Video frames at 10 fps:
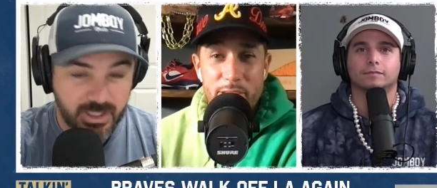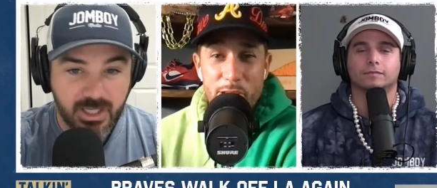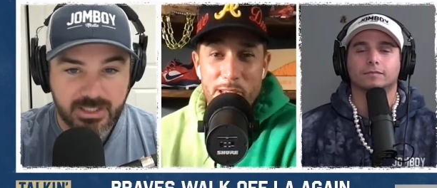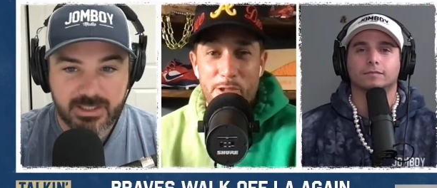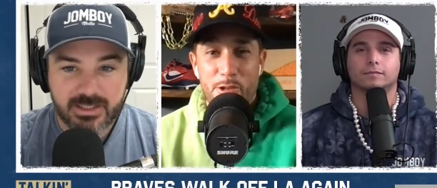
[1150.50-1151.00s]

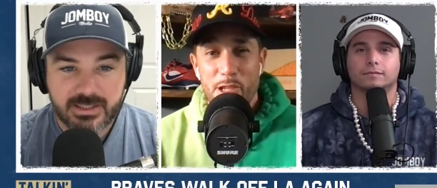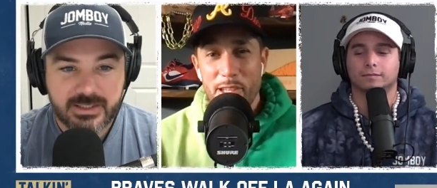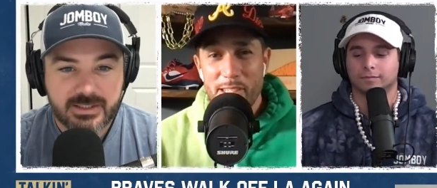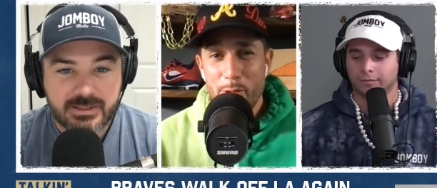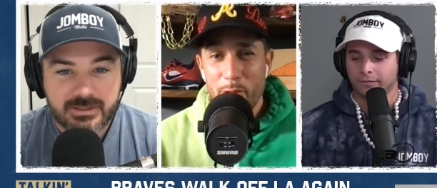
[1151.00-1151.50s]
Speaker 1: But uh, it's just he,
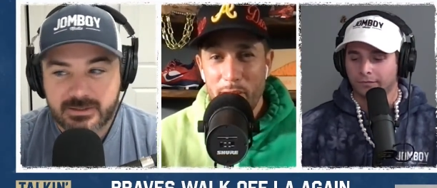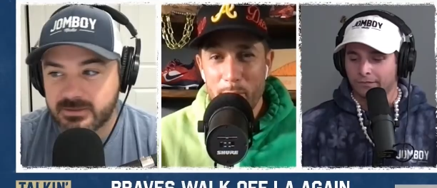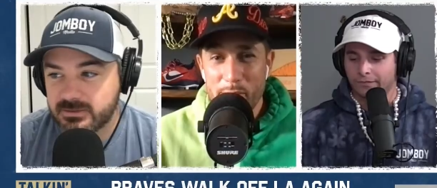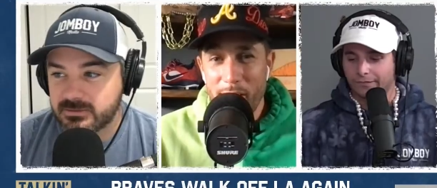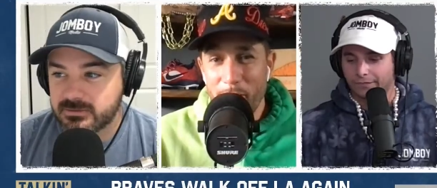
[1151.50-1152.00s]
interesting to
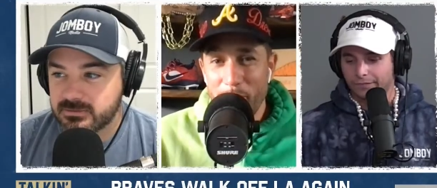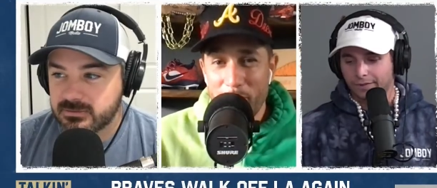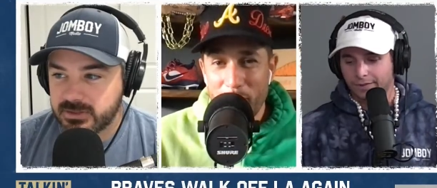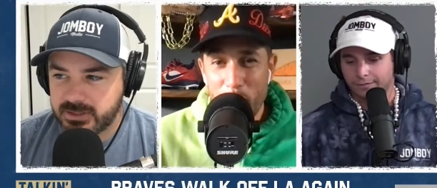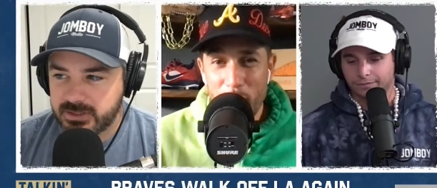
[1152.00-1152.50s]
see what comes
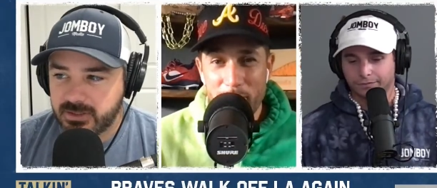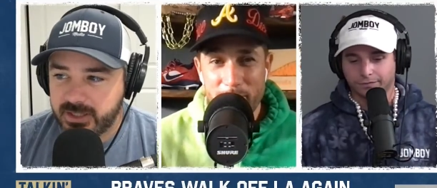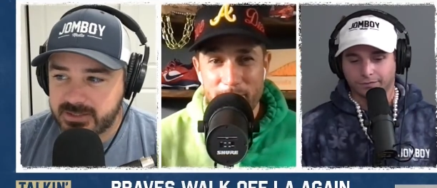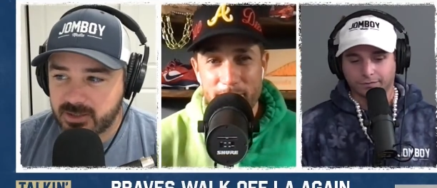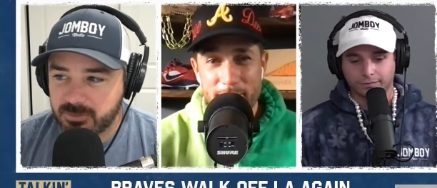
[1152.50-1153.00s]
out. You know what I
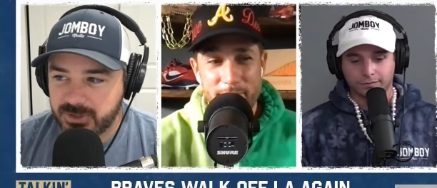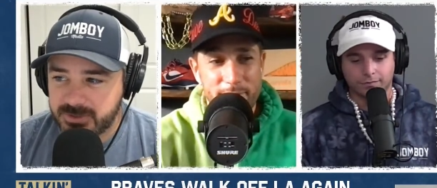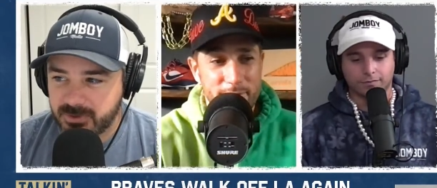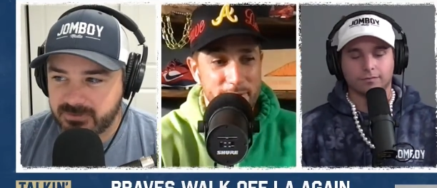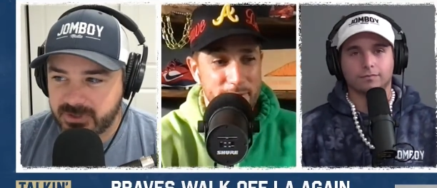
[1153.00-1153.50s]
mean? He likes our
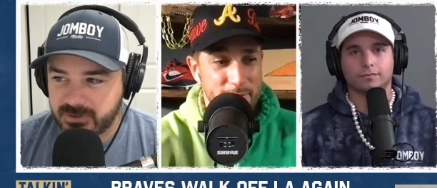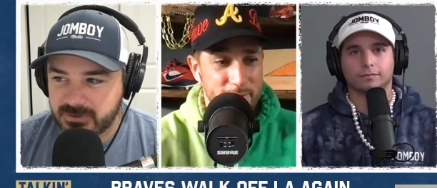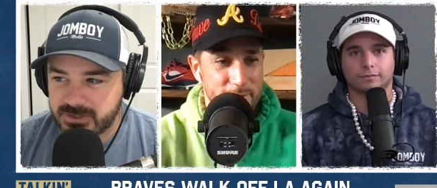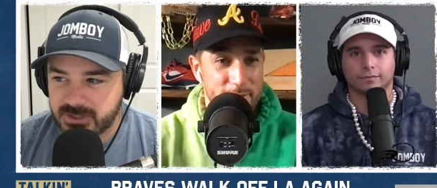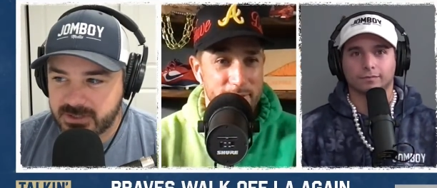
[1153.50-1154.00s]
blitzball
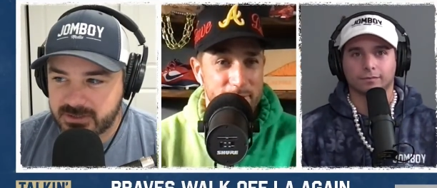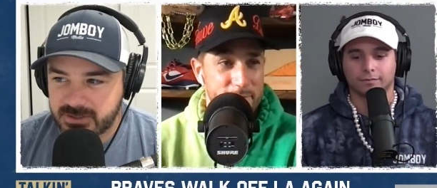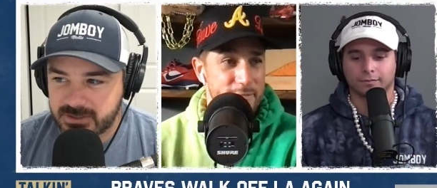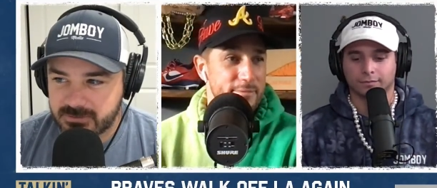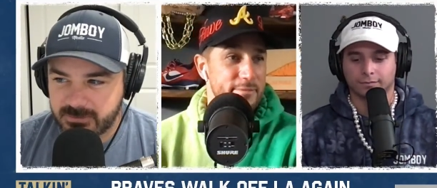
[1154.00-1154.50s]
videos,
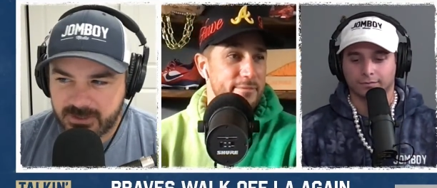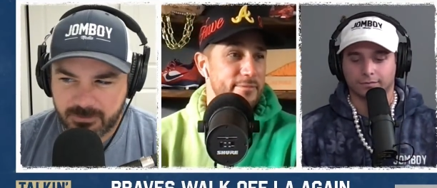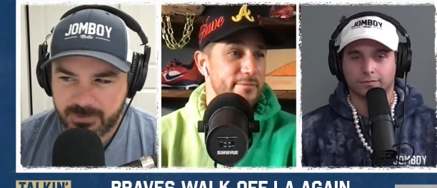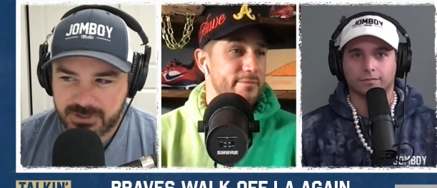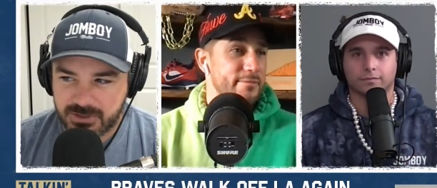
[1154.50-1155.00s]
and he's
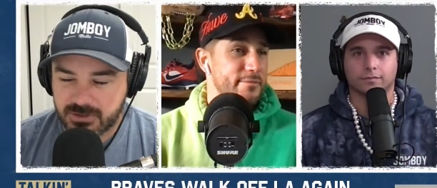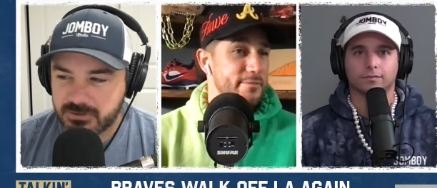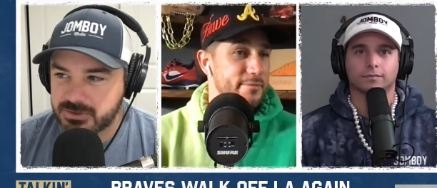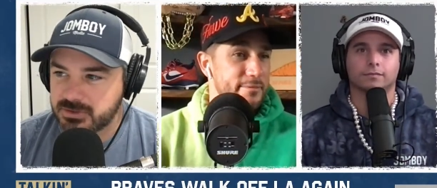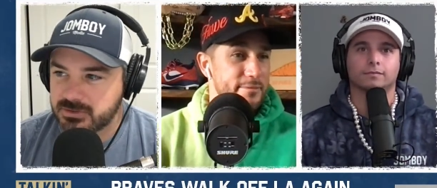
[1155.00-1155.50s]
my new
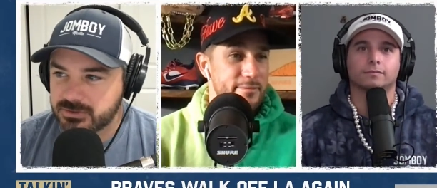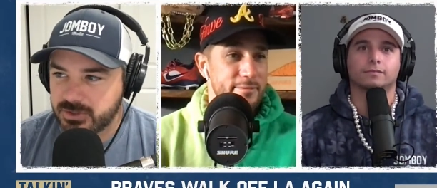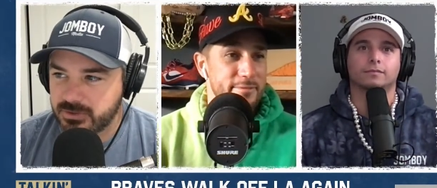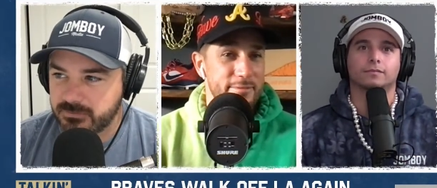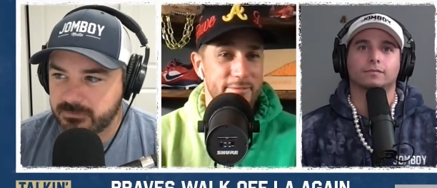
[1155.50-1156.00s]
pitching coach.
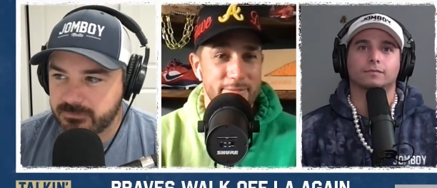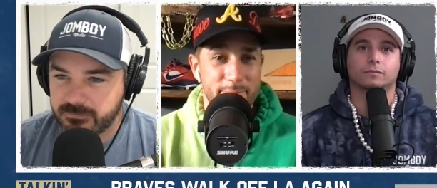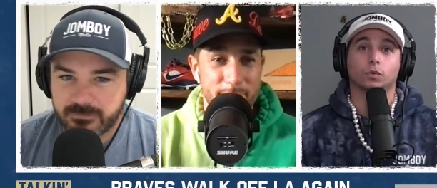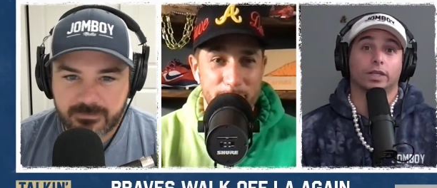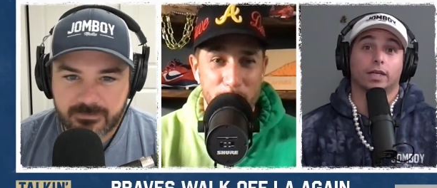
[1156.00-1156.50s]
Speaker 2: So
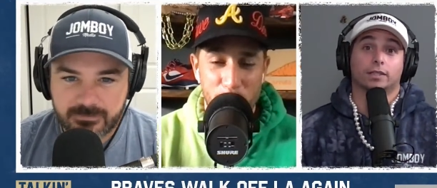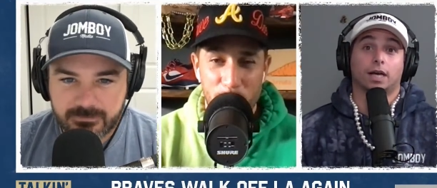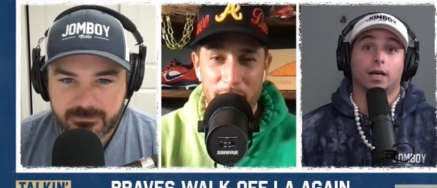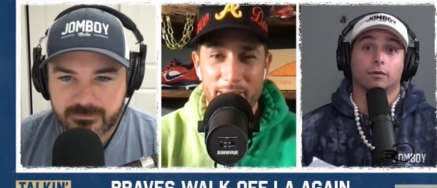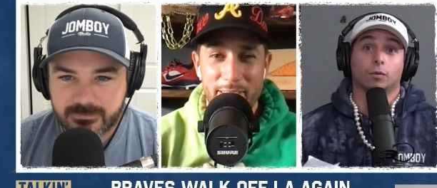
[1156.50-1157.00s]
well, that's
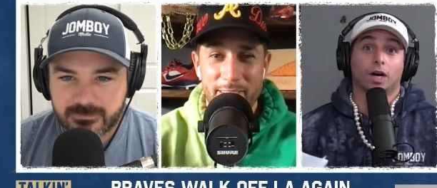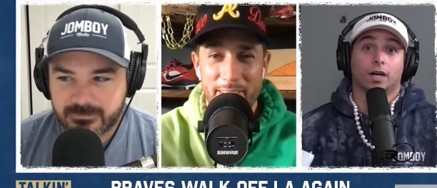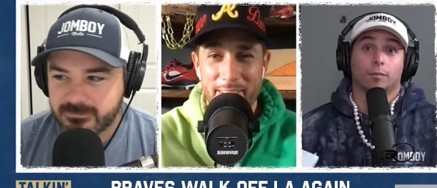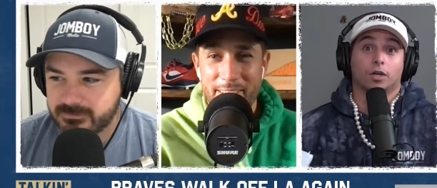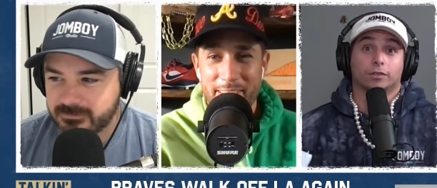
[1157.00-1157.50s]
kind of
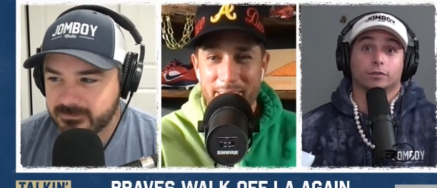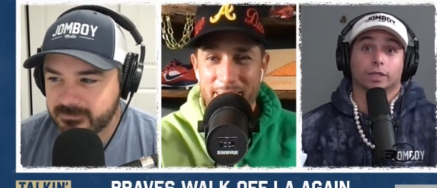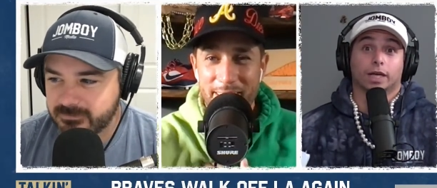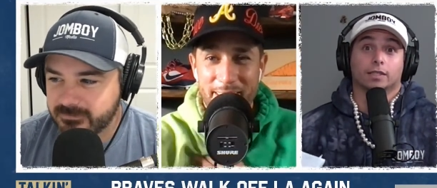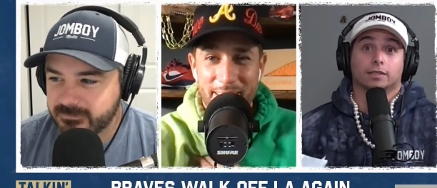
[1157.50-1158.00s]
why I'm also
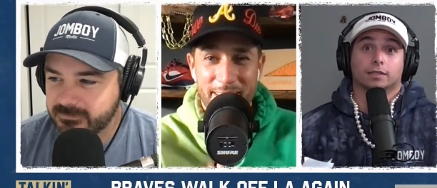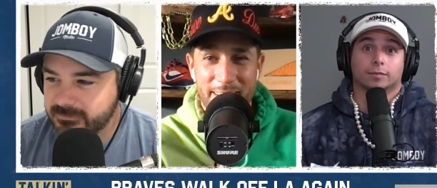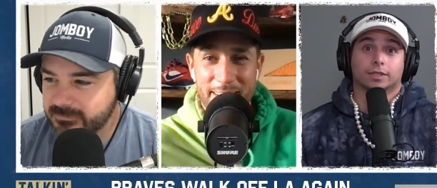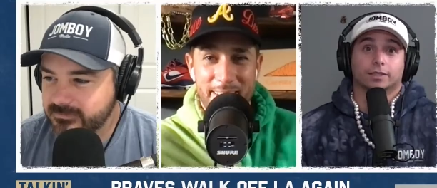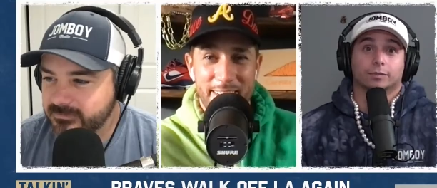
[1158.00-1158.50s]
against
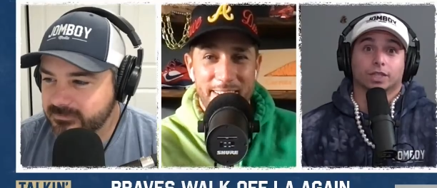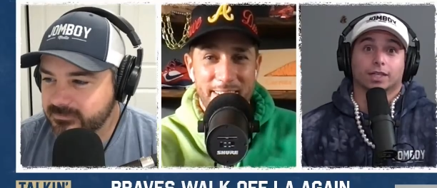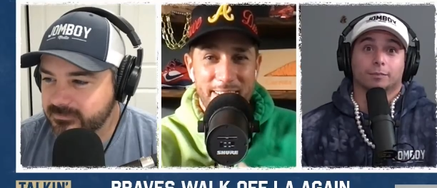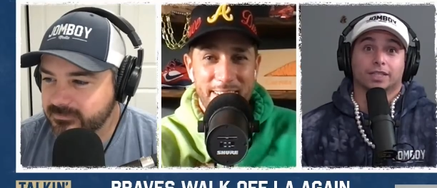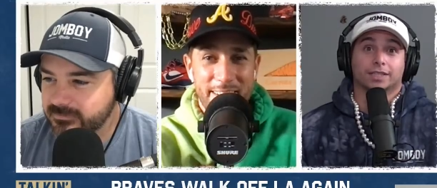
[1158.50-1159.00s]
him. It seems
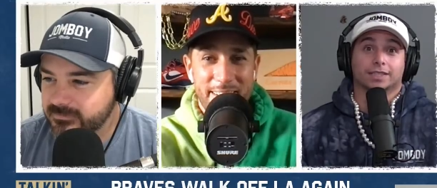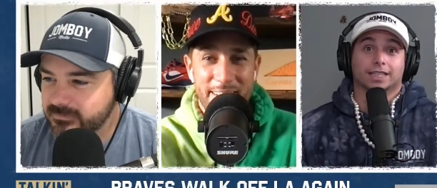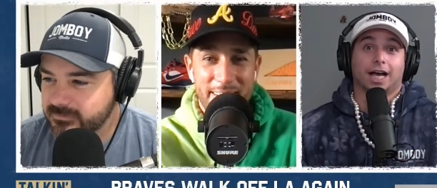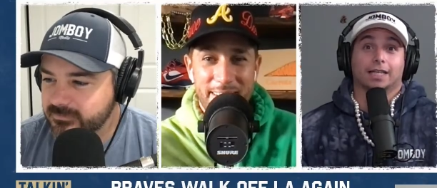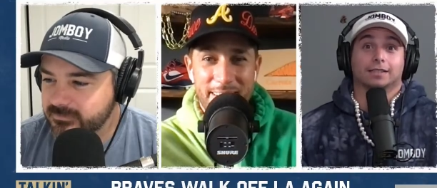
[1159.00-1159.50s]
like he picked a
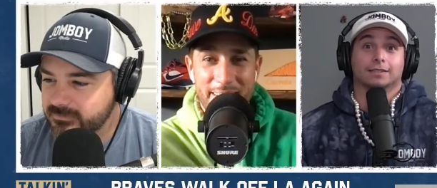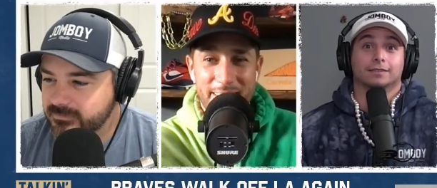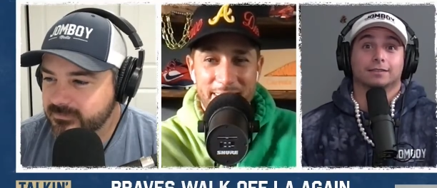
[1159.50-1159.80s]
side.